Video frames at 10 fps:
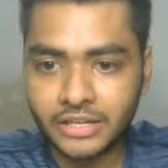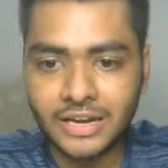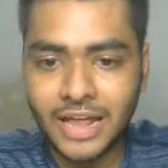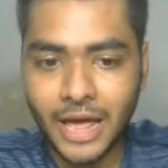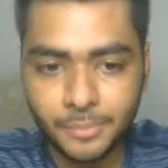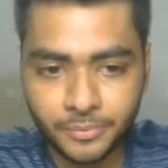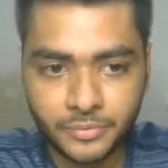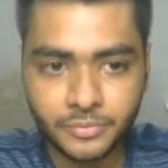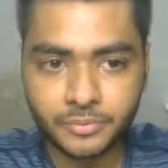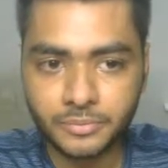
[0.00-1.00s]
the lab,
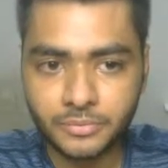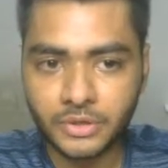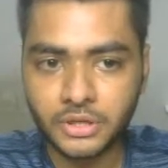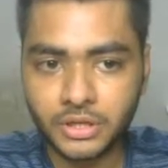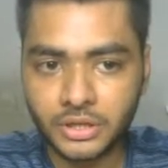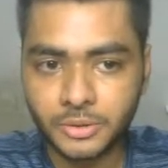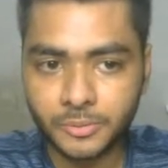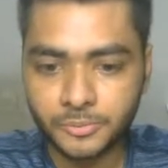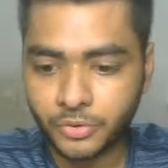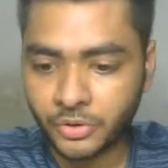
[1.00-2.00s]
uh,
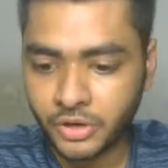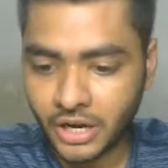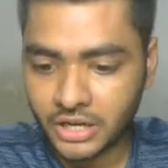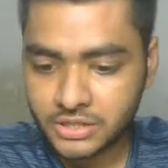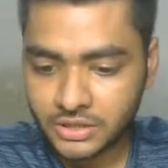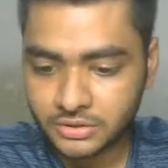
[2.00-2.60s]
can ask.